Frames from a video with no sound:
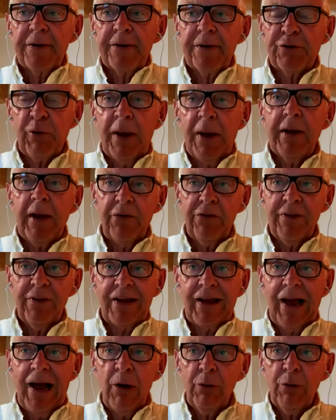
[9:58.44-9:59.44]
trained as an
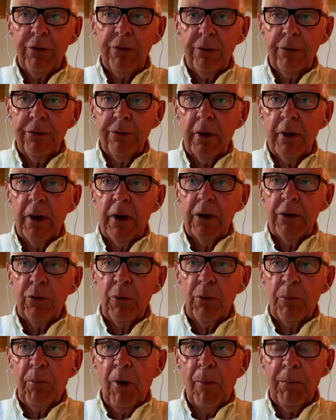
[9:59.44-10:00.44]
accountant,
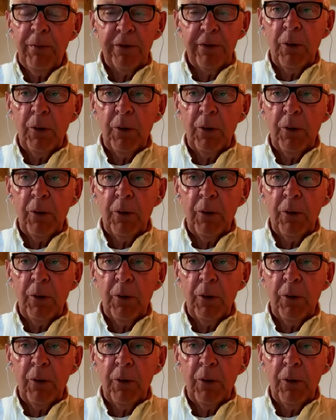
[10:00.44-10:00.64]
you probably